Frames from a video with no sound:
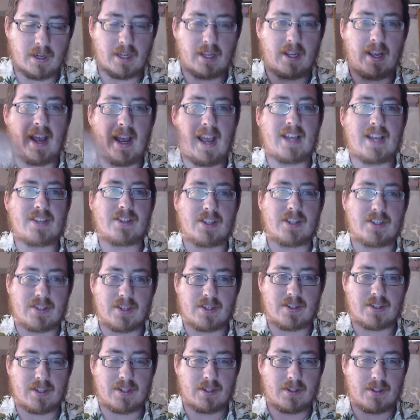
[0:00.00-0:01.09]
It has
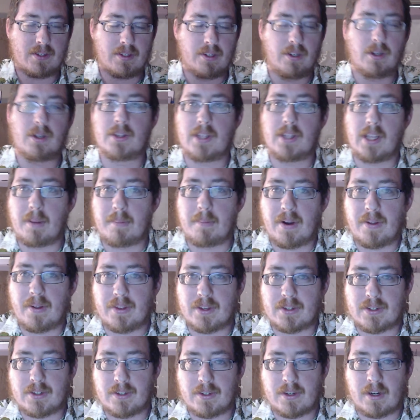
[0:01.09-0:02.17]
existence. And you can think about
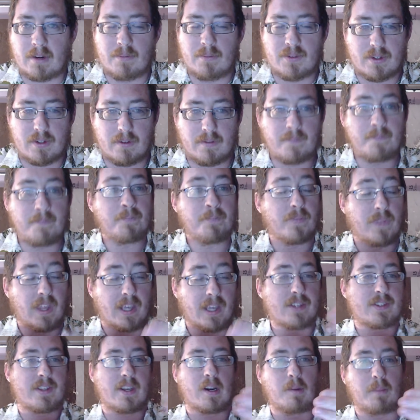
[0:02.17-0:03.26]
this in terms of
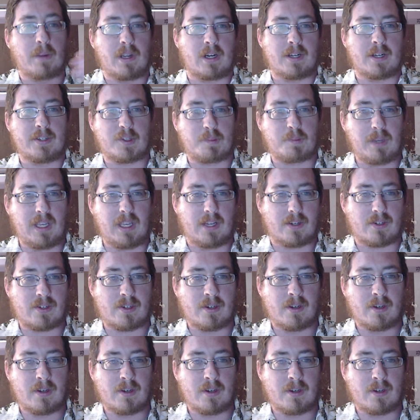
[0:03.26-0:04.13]
things that are beyond speech.